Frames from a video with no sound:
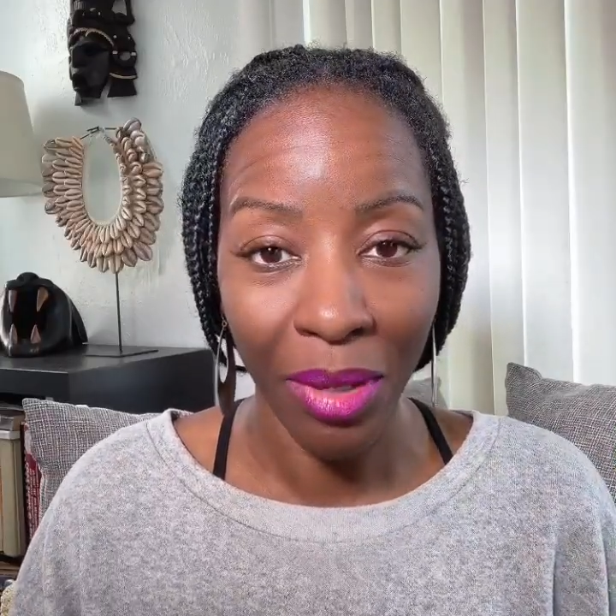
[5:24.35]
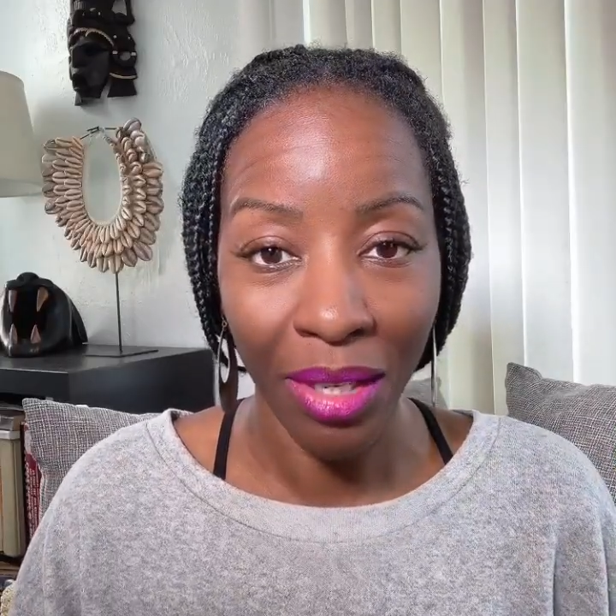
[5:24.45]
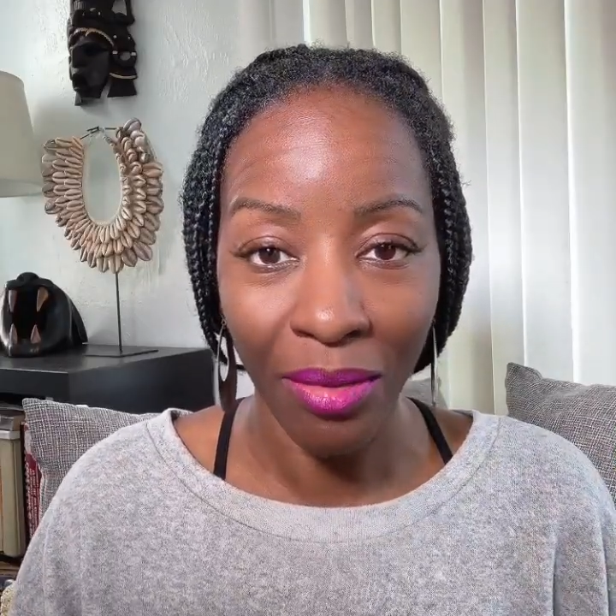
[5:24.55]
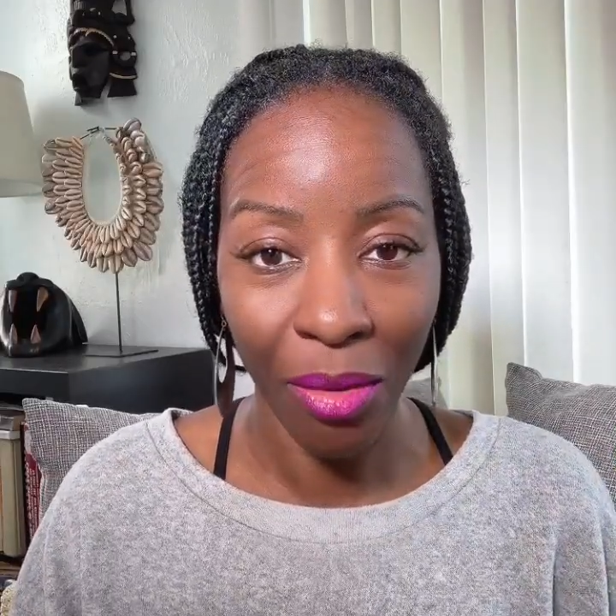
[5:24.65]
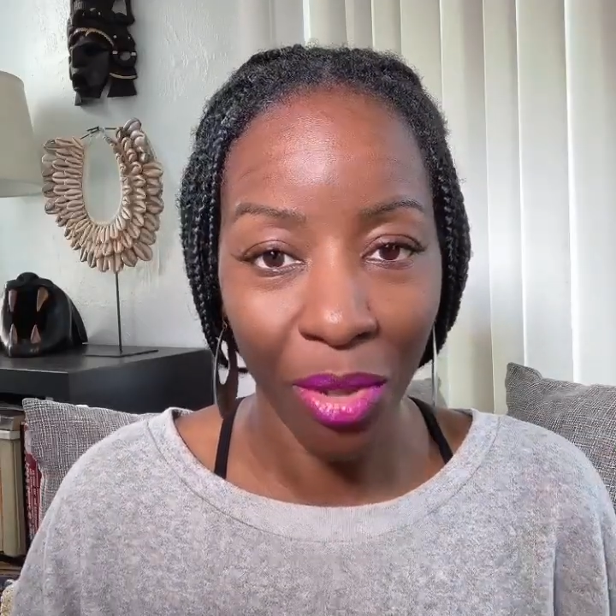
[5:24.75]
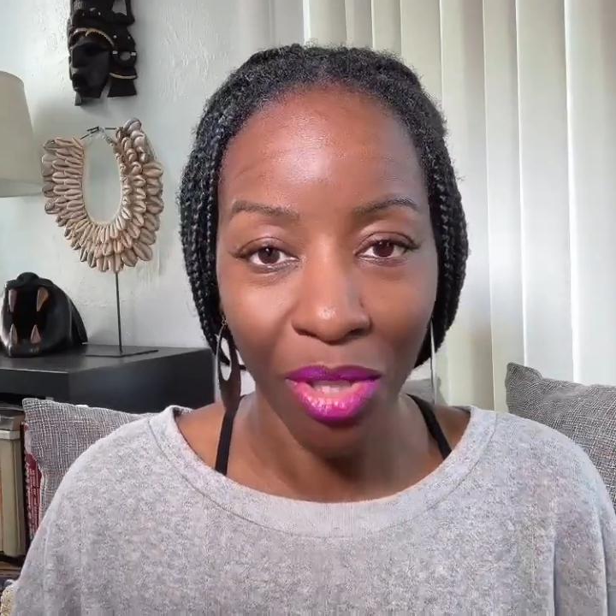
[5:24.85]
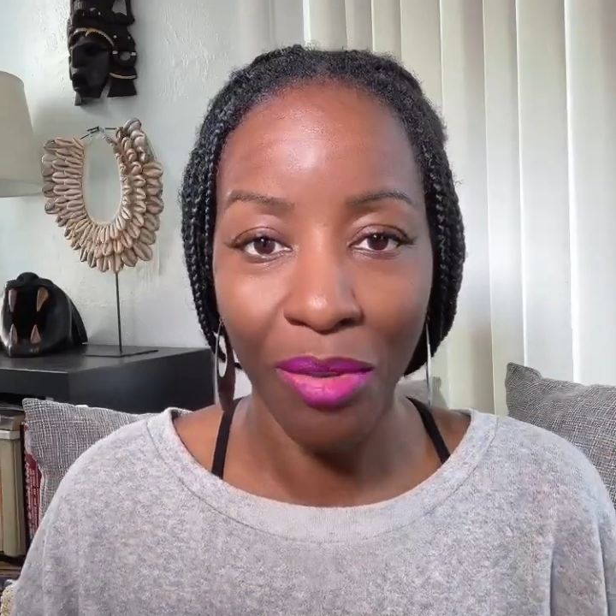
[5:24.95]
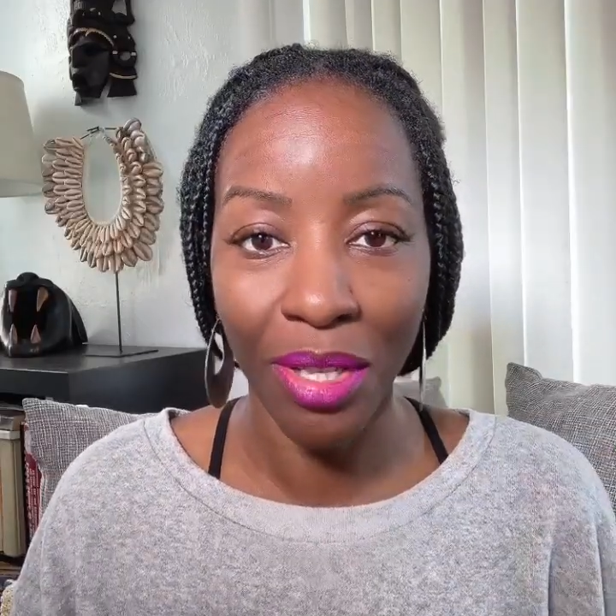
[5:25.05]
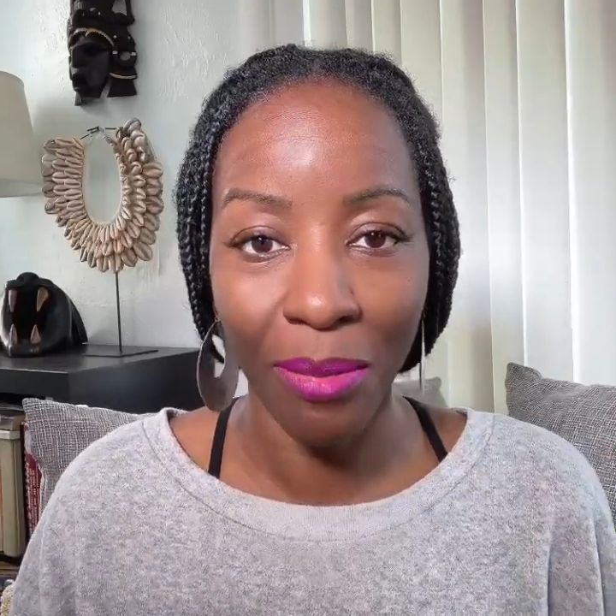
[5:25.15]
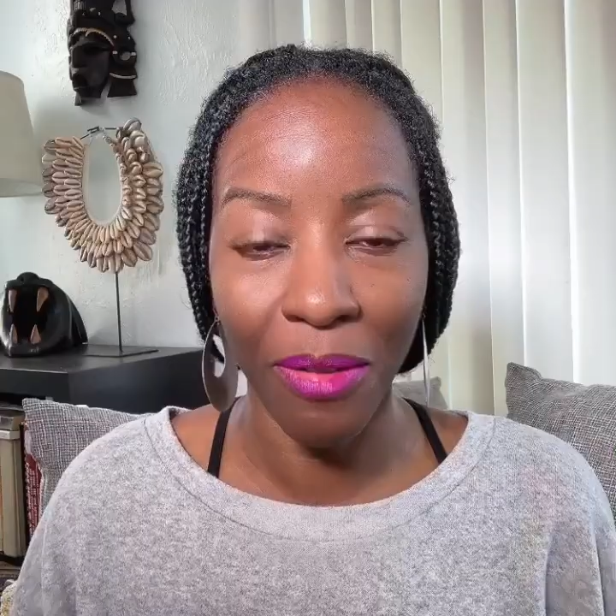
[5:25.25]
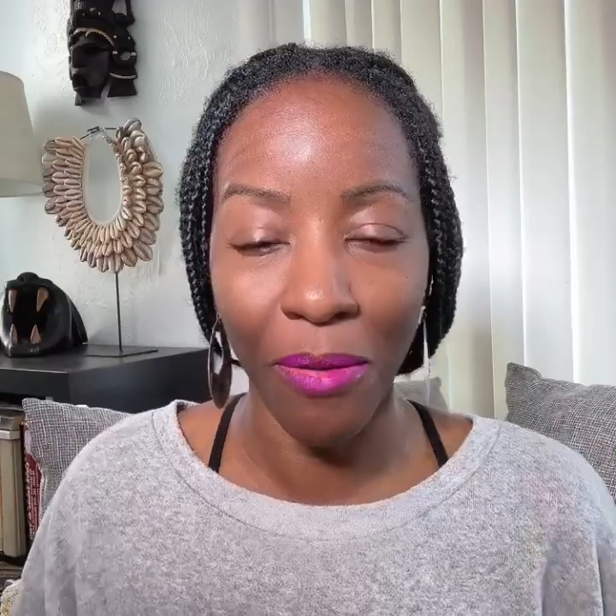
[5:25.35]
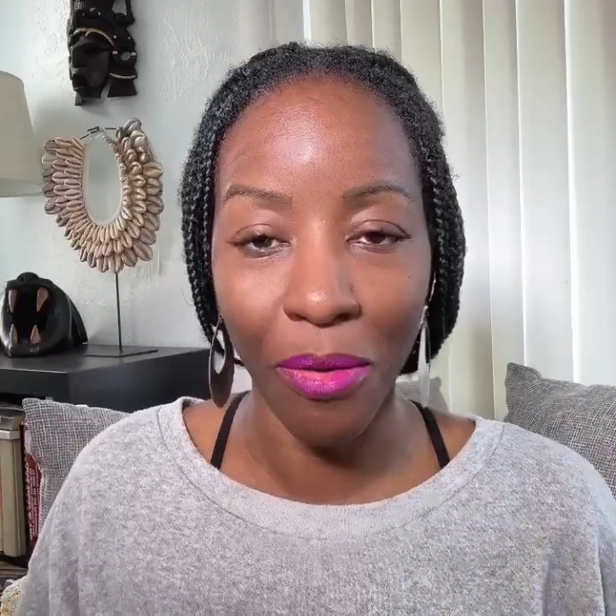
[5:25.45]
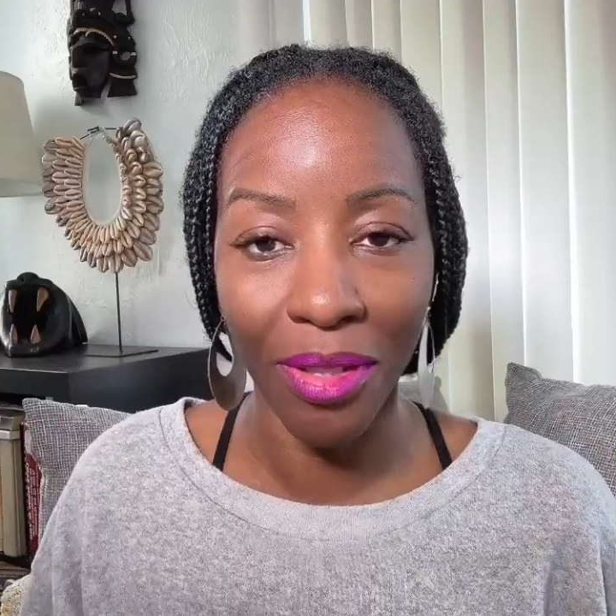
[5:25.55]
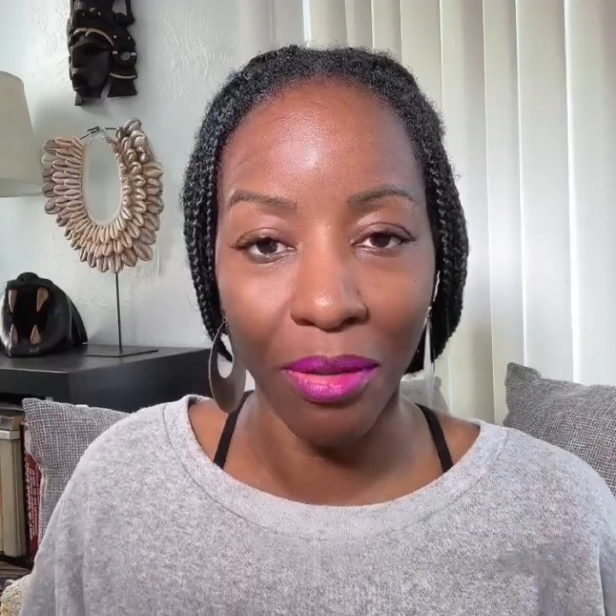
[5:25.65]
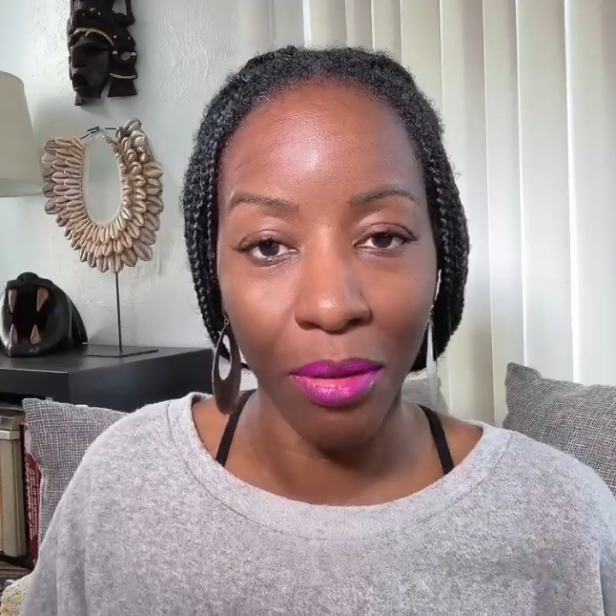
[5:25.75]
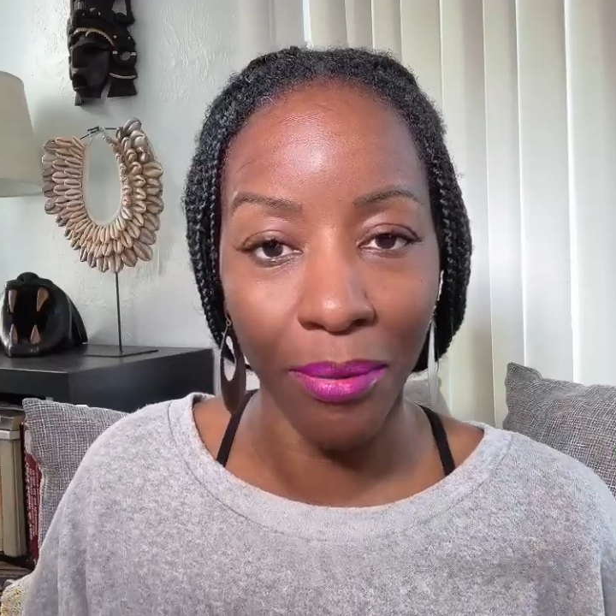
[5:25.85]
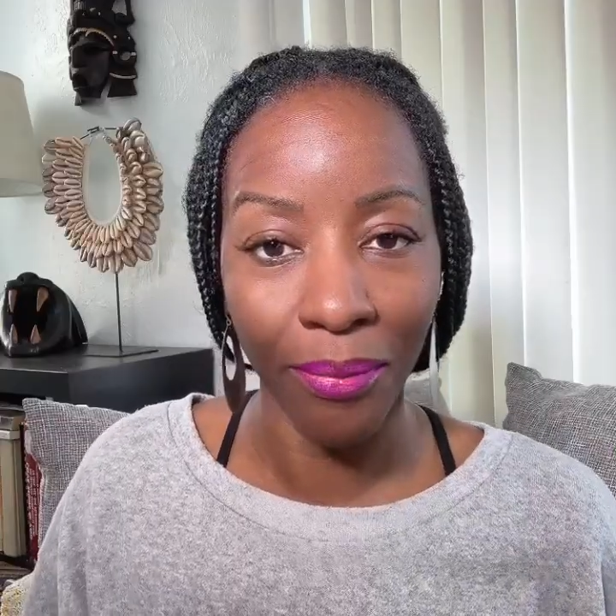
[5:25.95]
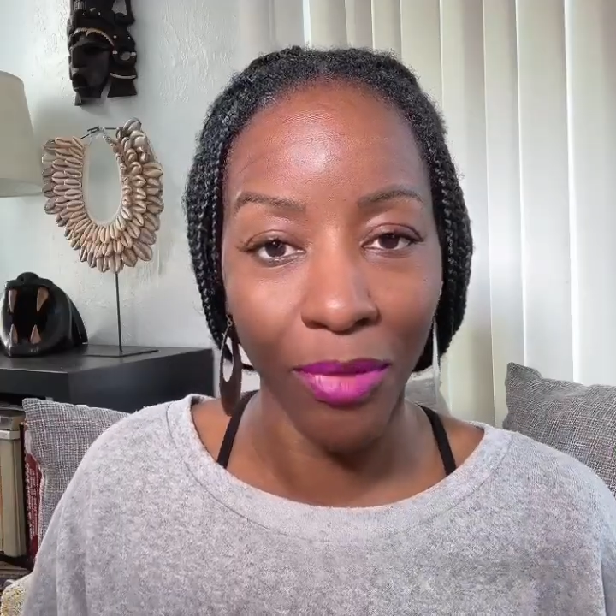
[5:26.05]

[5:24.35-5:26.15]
because of course you need to be focused on